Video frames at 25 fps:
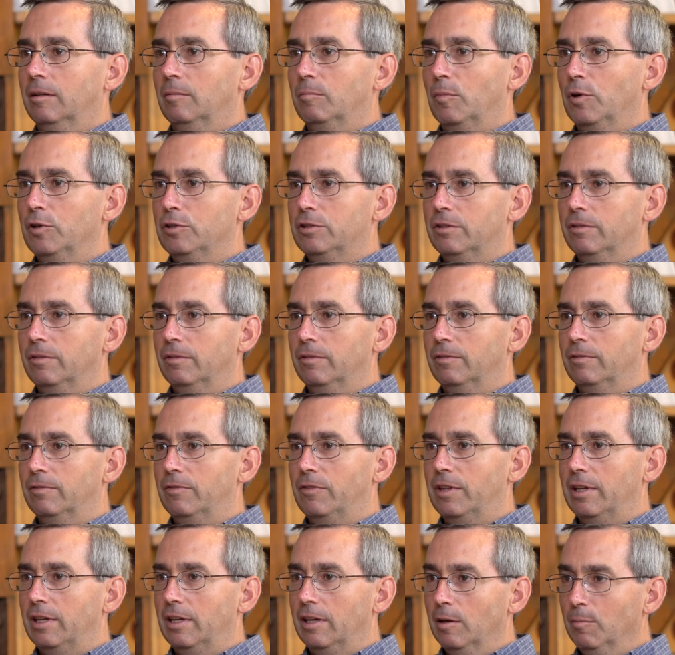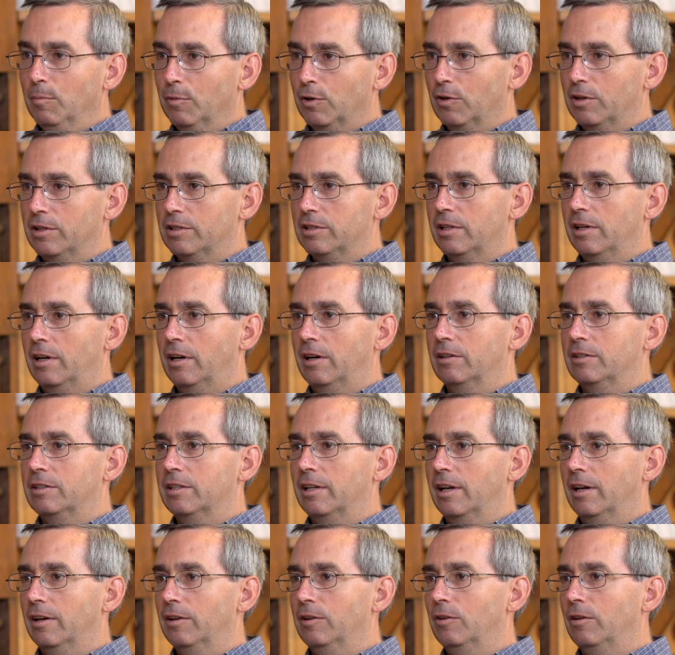Most of the immigrants in our
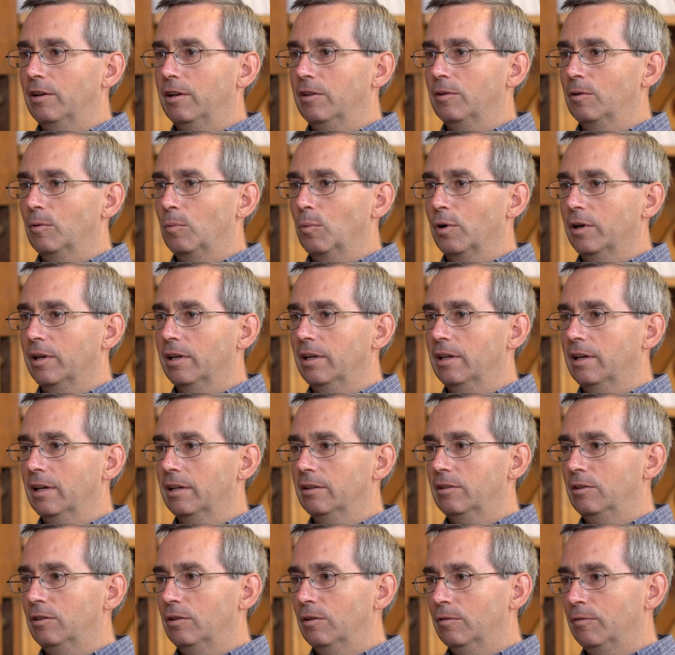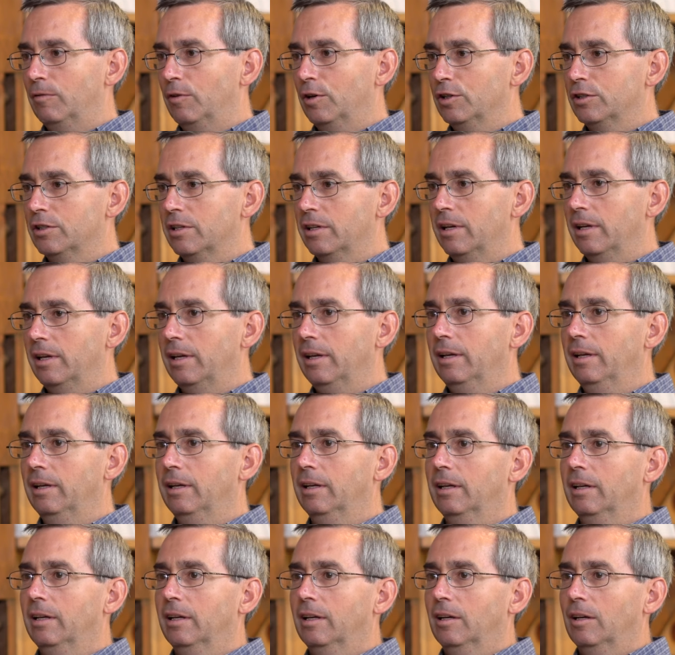town are either working at the university,
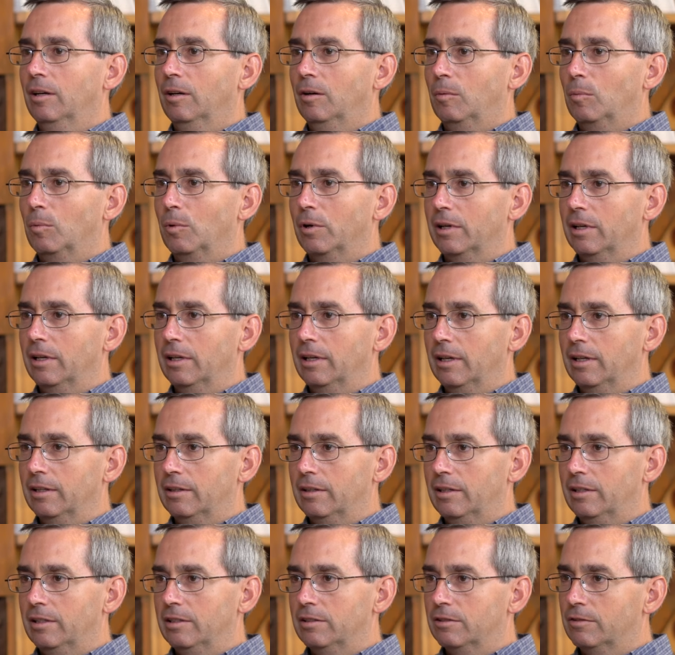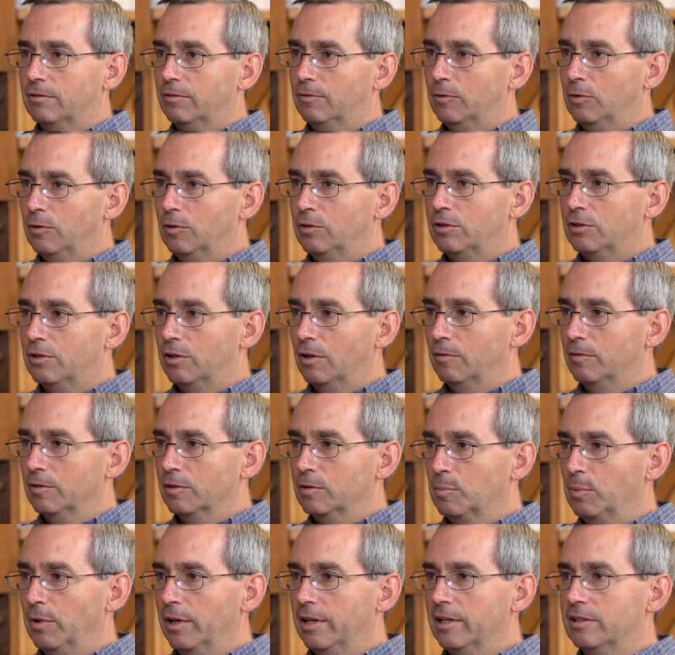working at these food
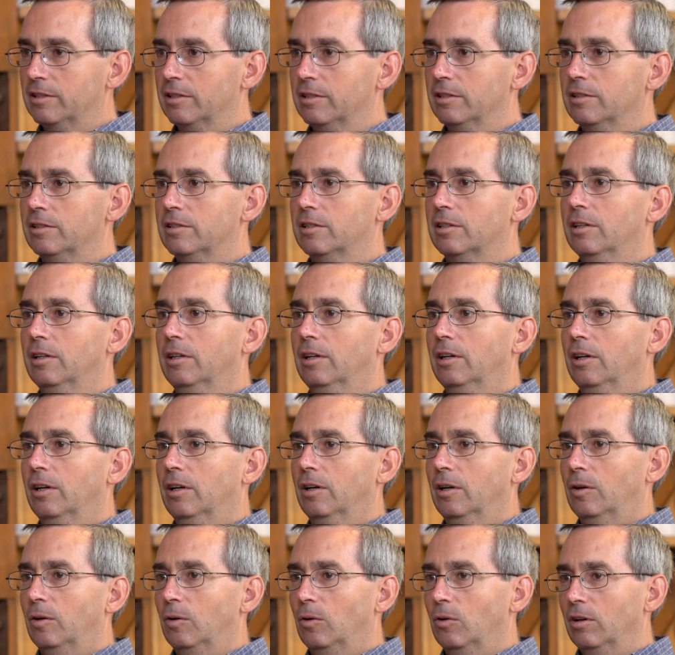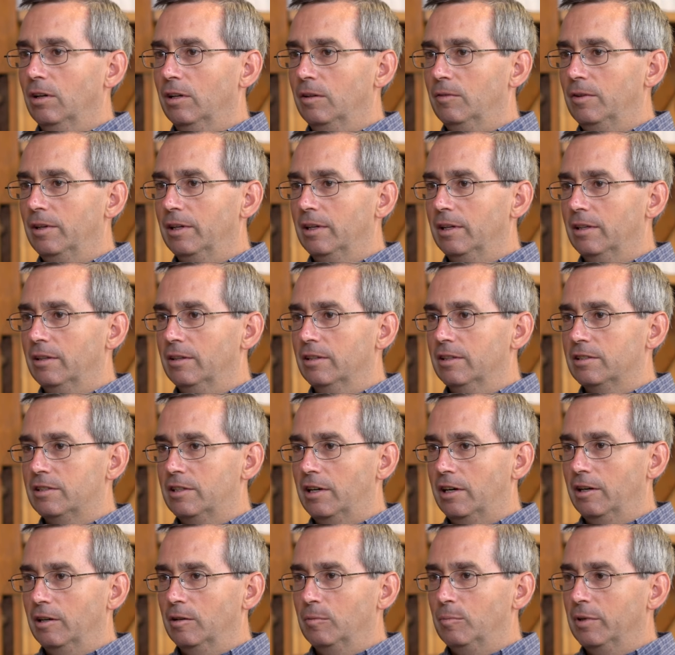service places, or living in this
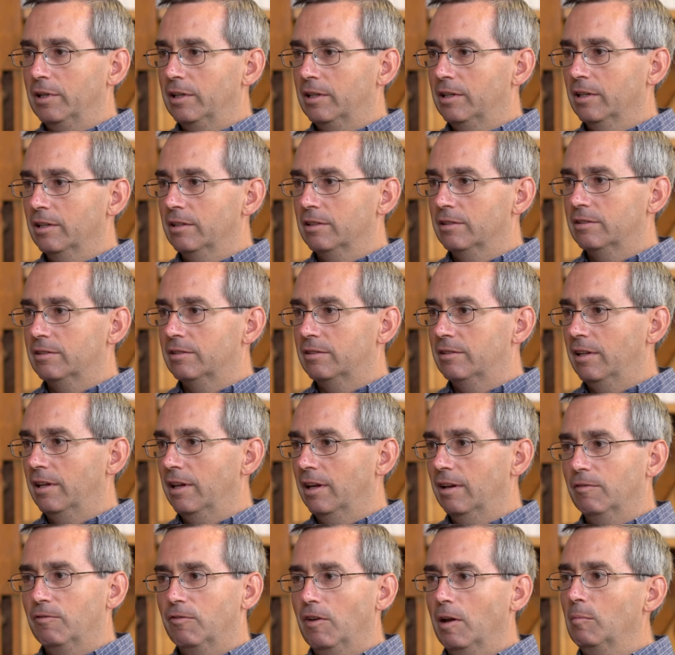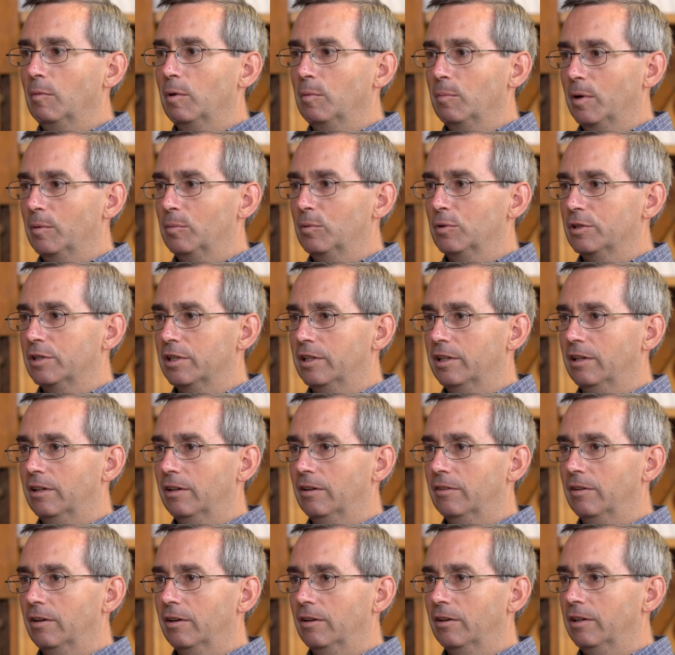area because they have family members here
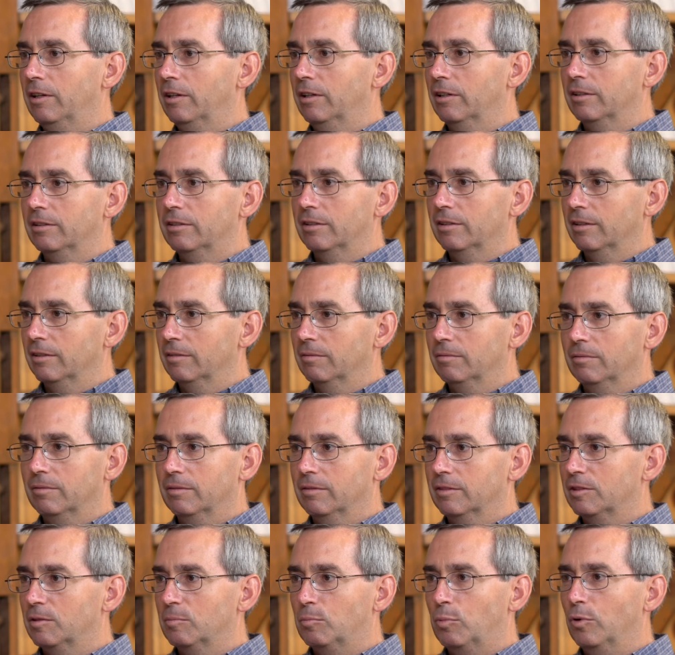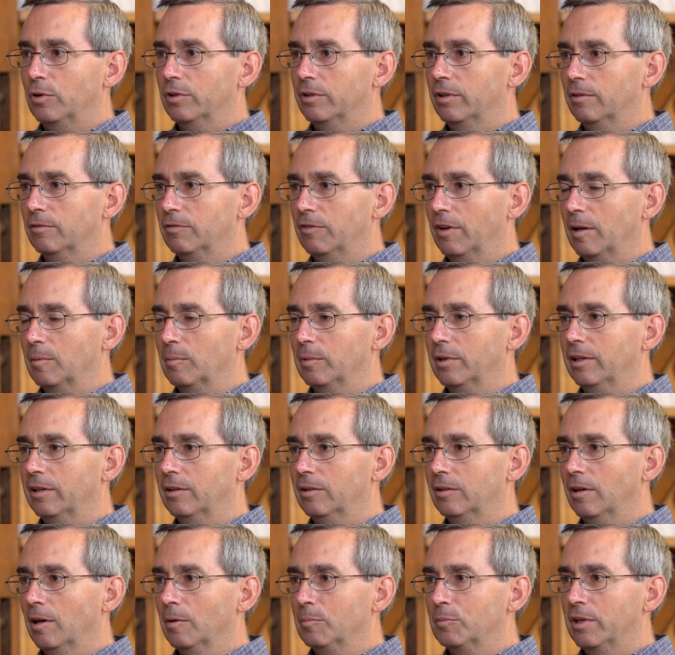and they're here to support their family
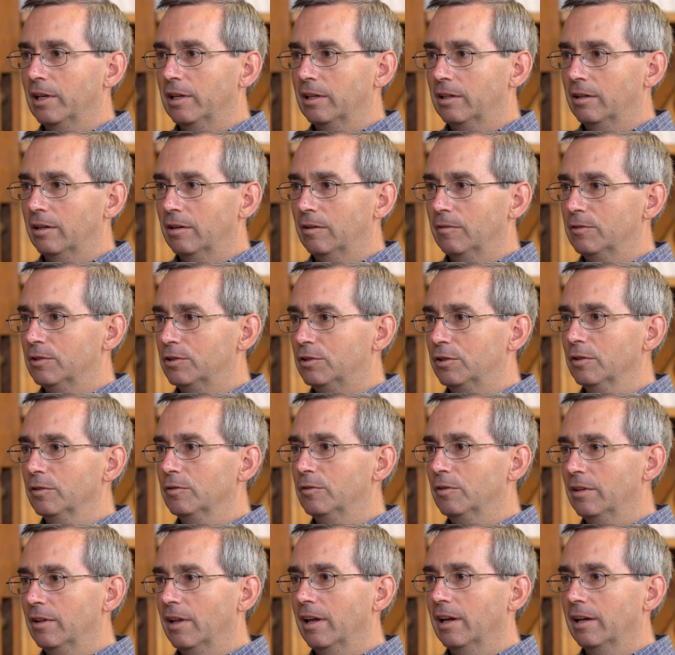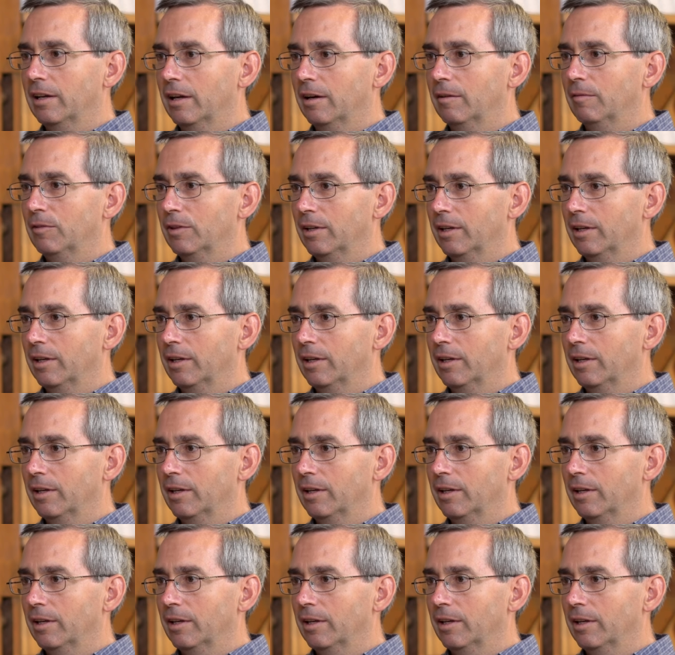or help take care of the children, that kind of